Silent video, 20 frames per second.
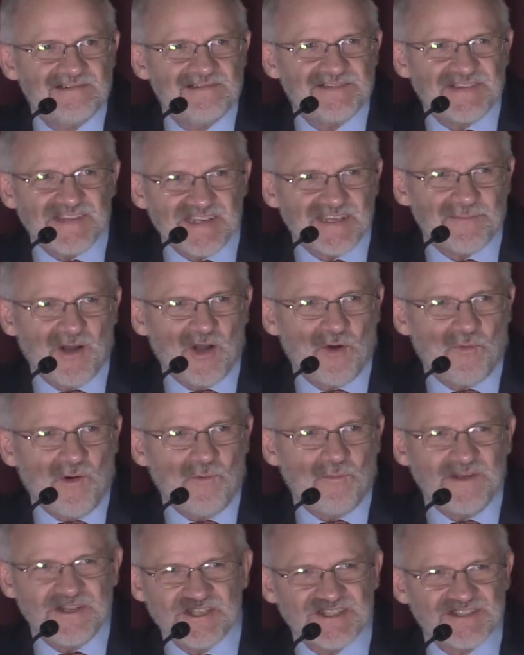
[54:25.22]
Think about
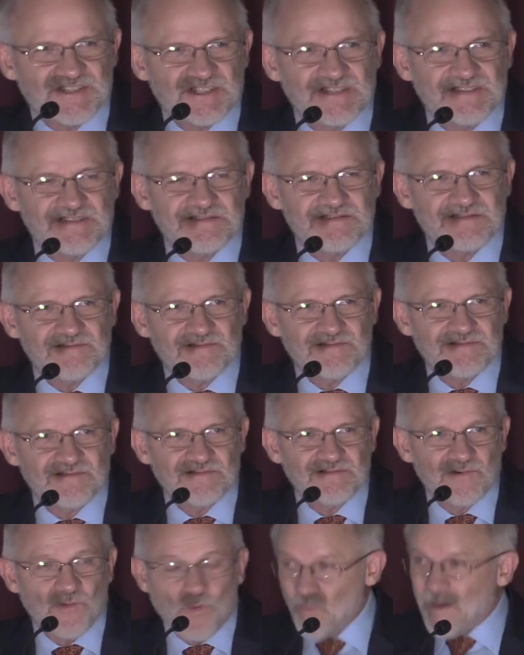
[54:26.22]
what we just
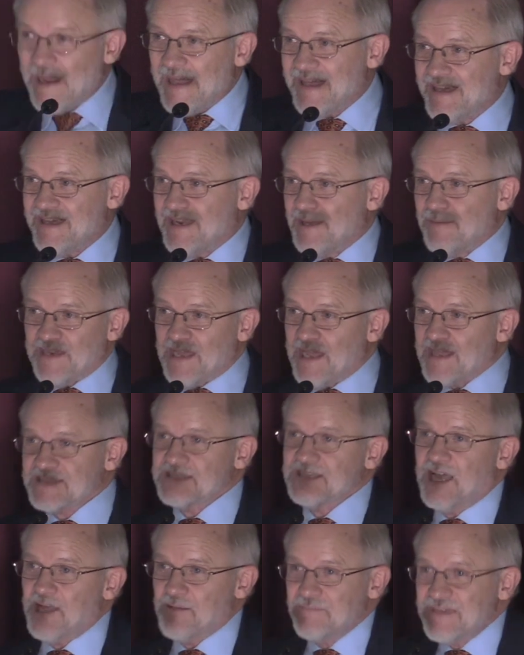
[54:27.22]
read. I mean, that's
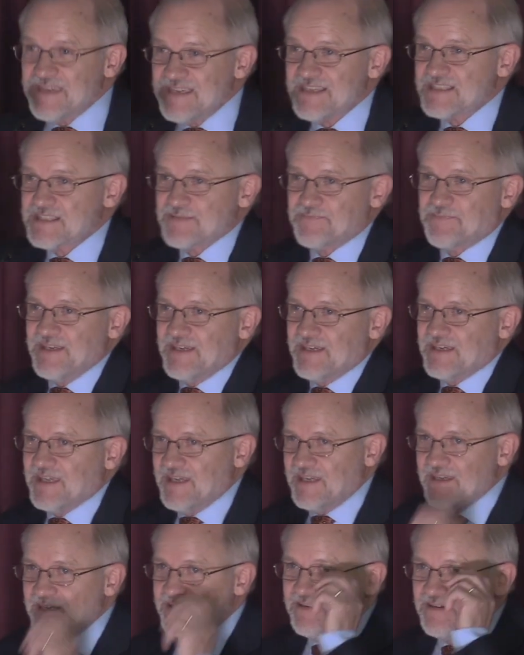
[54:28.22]
not me
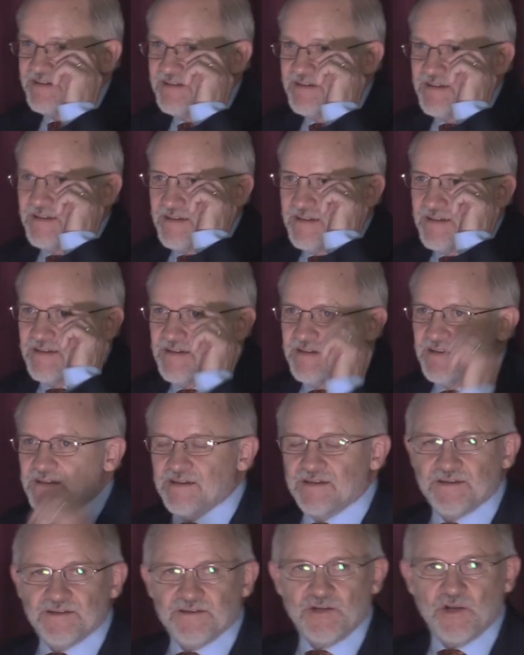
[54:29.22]
speaking.
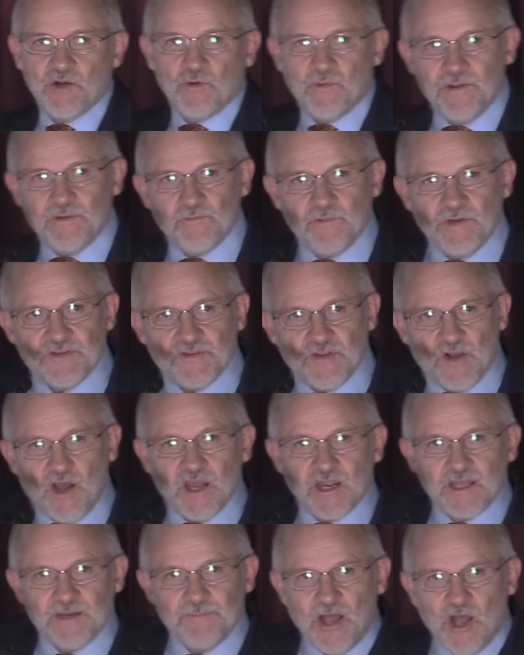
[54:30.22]
You know, when we
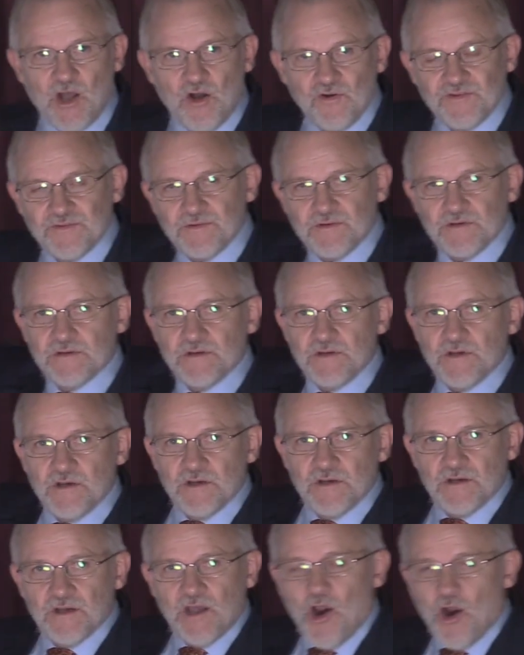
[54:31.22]
talk about
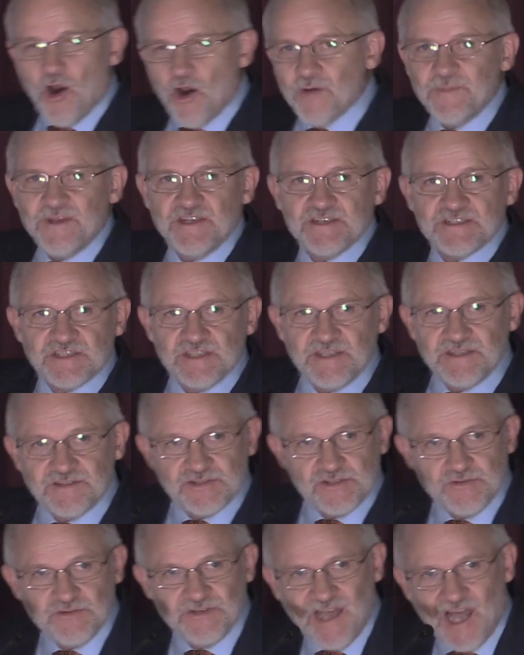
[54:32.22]
armies
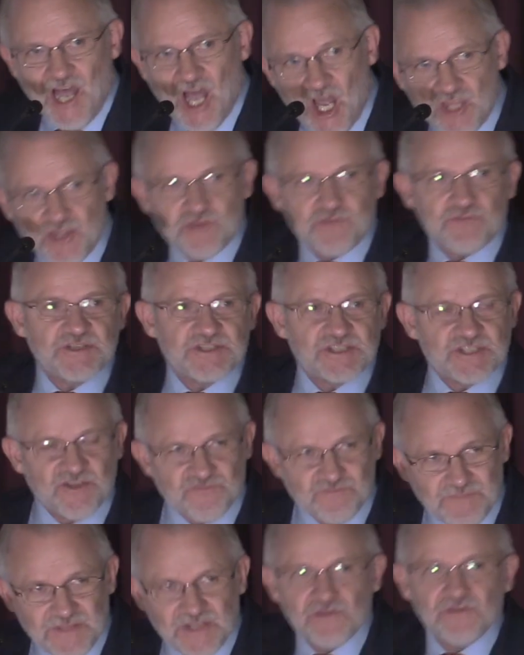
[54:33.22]
into the hundreds of
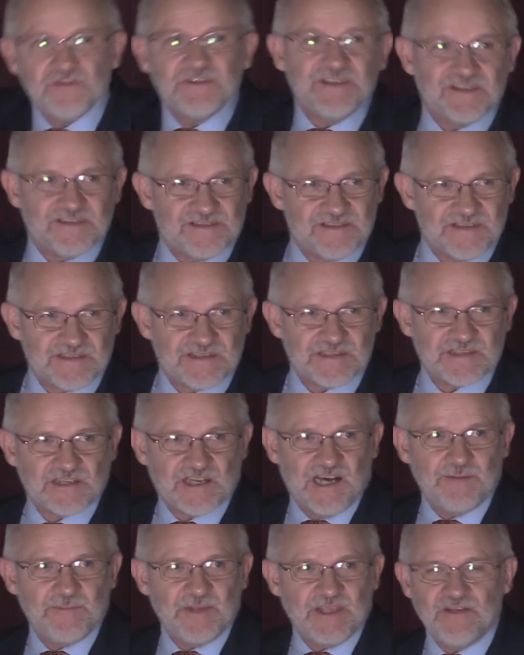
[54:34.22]
millions
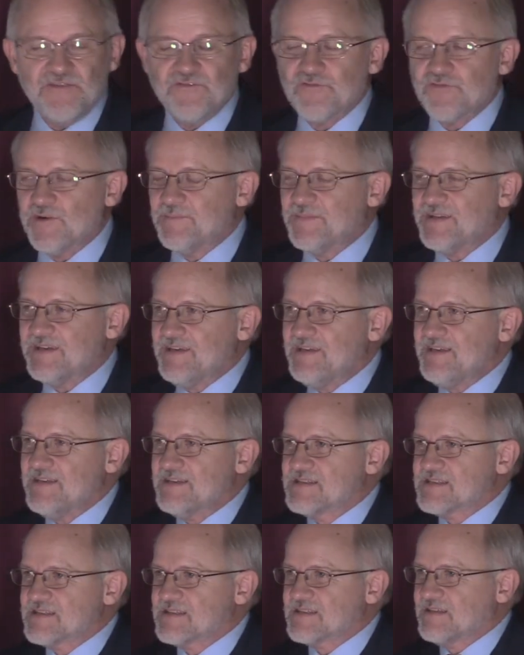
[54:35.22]
coming in from the
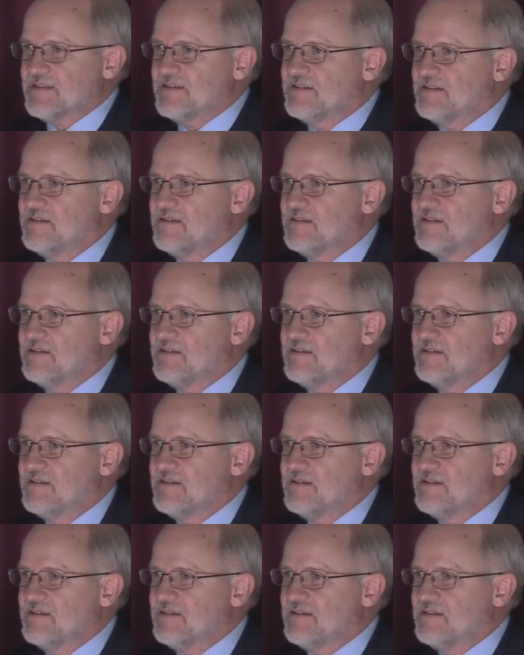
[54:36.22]
east,